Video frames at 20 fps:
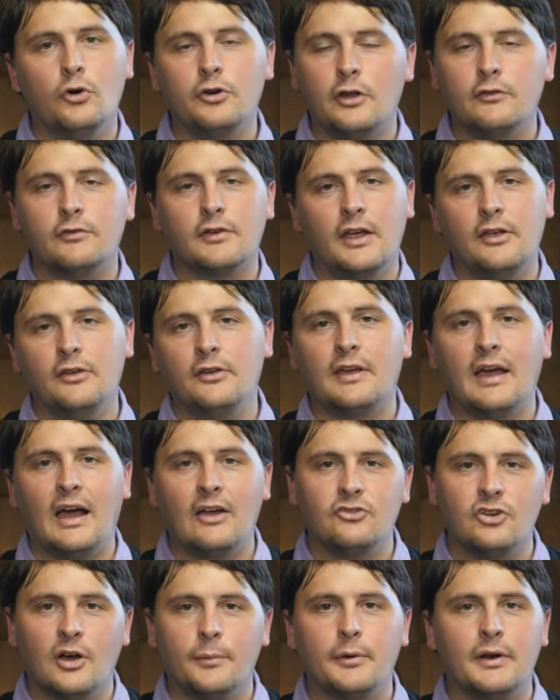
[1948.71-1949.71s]
Don't forget you can
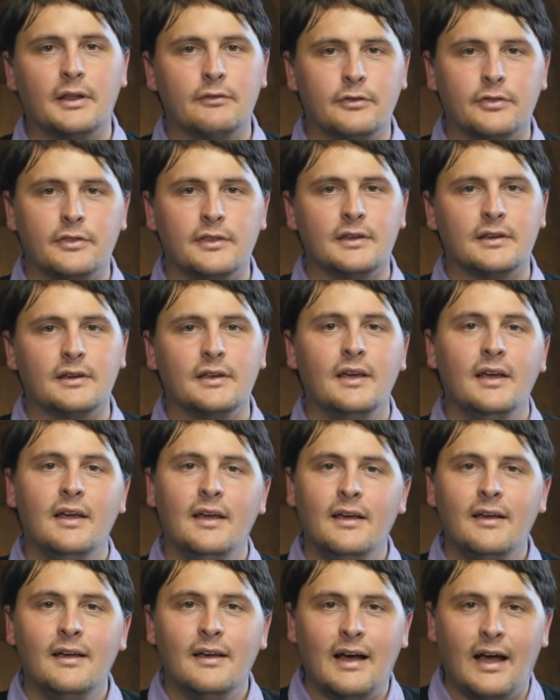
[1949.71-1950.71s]
catch up on everything
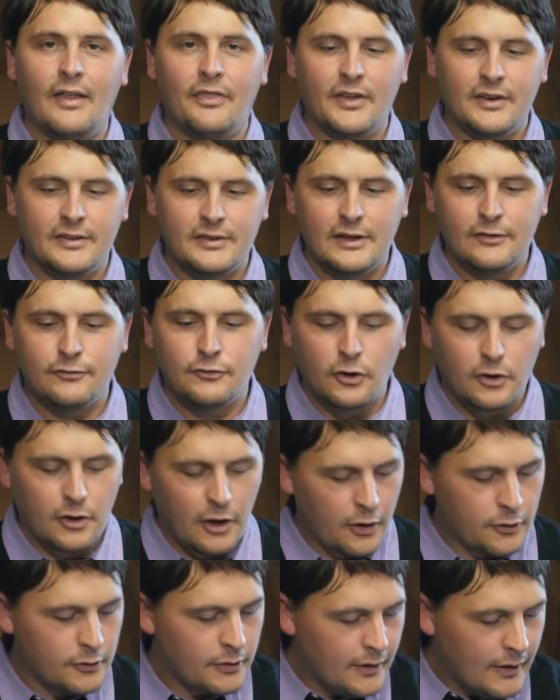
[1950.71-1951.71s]
at
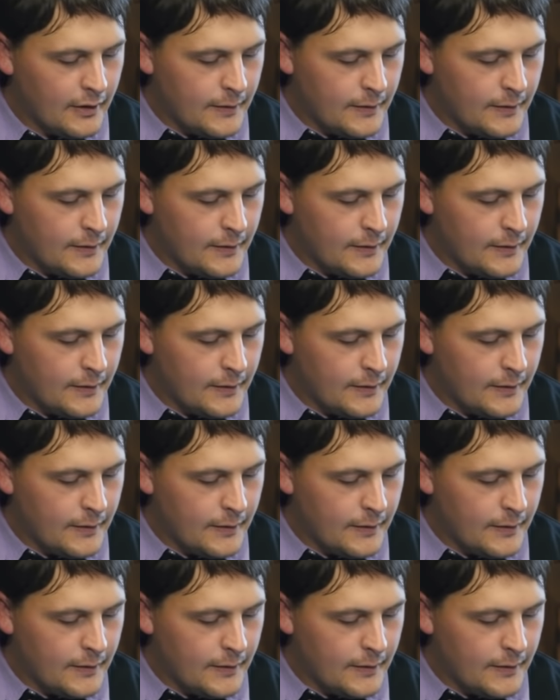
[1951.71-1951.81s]
thinkdiff.co.